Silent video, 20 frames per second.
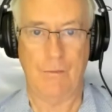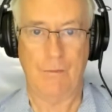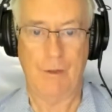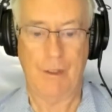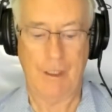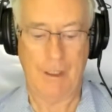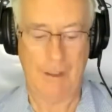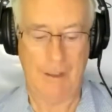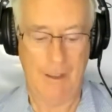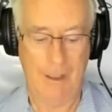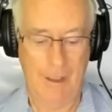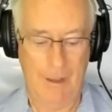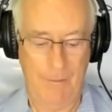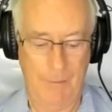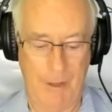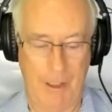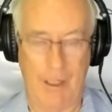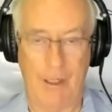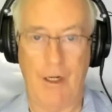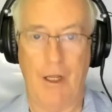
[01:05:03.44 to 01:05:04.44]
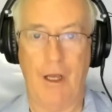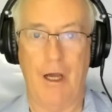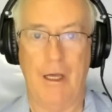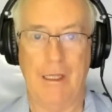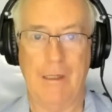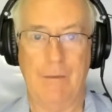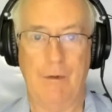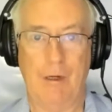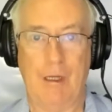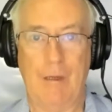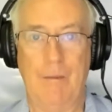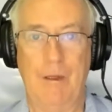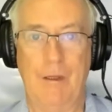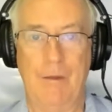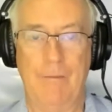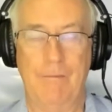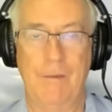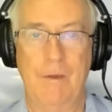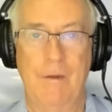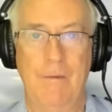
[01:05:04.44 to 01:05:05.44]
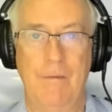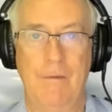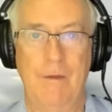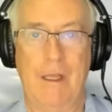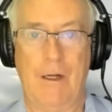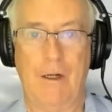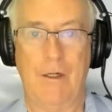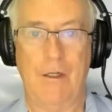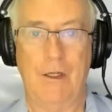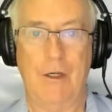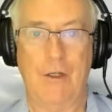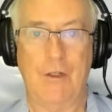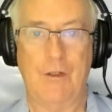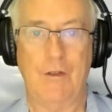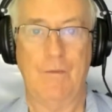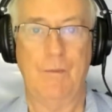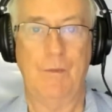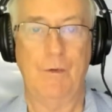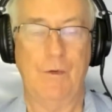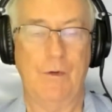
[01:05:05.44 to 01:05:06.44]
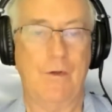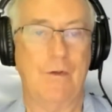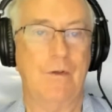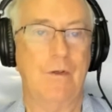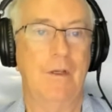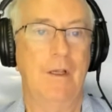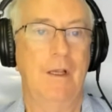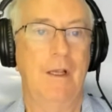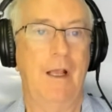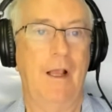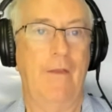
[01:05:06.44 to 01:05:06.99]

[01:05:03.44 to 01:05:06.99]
read, but I'd highly recommend that collection of books.